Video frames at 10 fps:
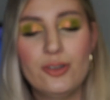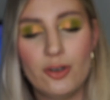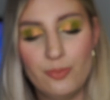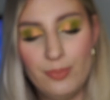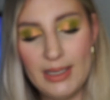
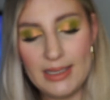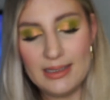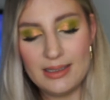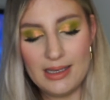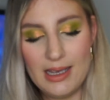tone
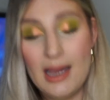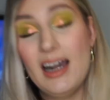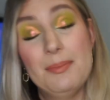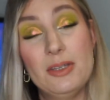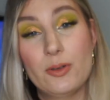pink.
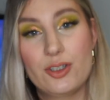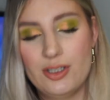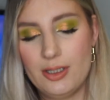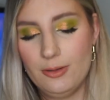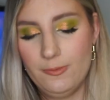Let me swatch
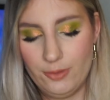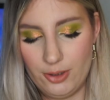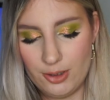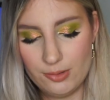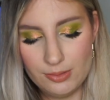it out for
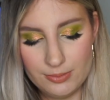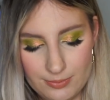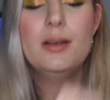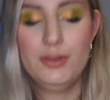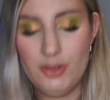you.
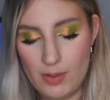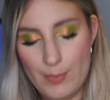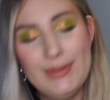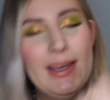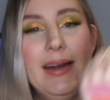So I
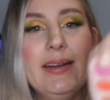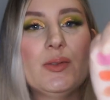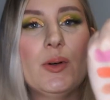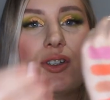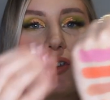went ahead and
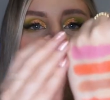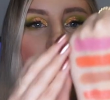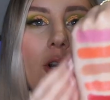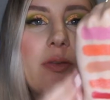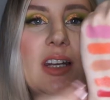swatched
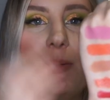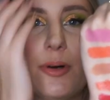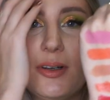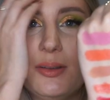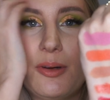all of the lip
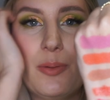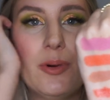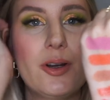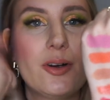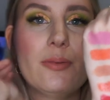products I'm going to
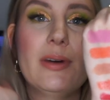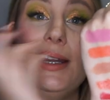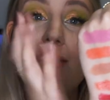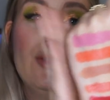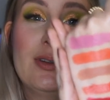work on right
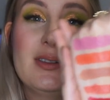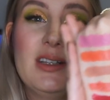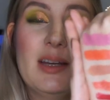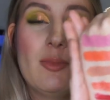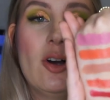here, so you can
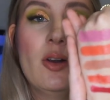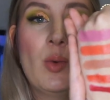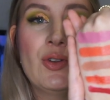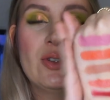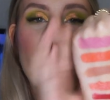see them all
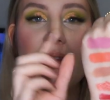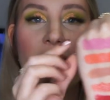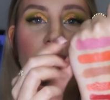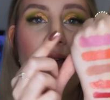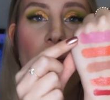one
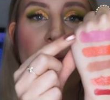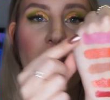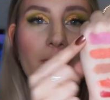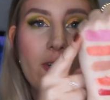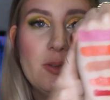together. But
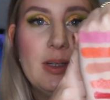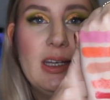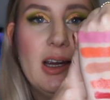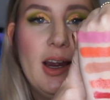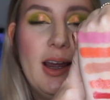the first one
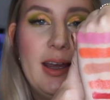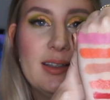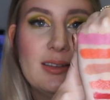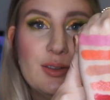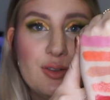here
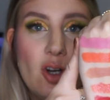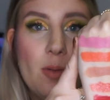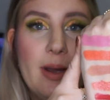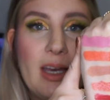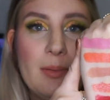is
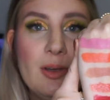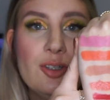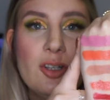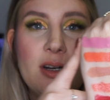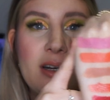Snob, like I
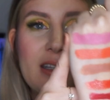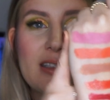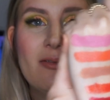mentioned, and it's